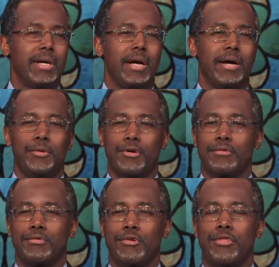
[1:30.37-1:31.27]
I worked
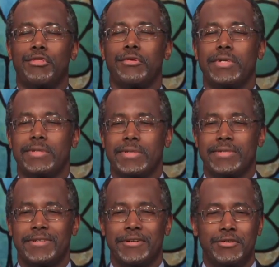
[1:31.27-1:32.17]
for 36
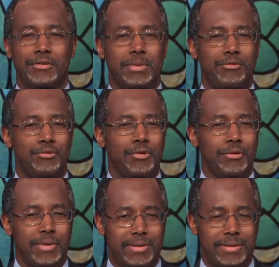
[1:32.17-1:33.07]
years before
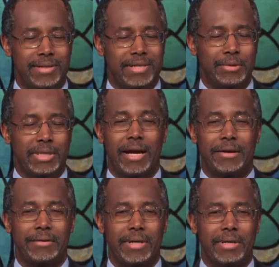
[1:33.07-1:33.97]
recently
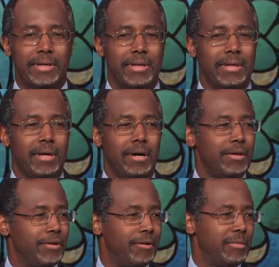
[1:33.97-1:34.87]
retiring,
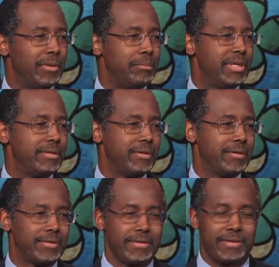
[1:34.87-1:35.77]
although I've been busier
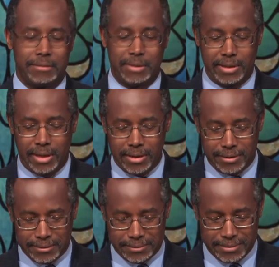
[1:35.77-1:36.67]
since I
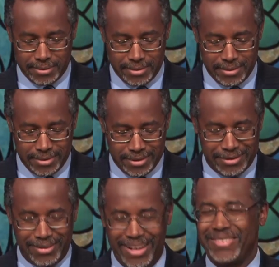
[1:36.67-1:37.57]
retired,
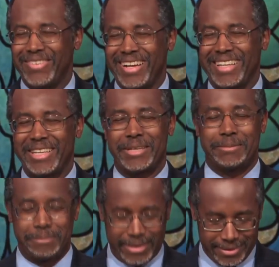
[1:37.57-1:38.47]
quite frankly,
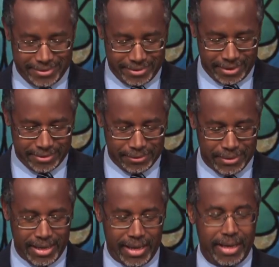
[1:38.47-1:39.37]
but that's
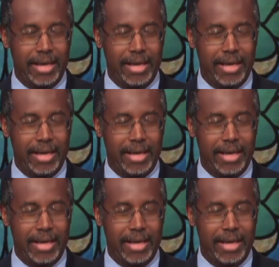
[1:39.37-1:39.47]
okay.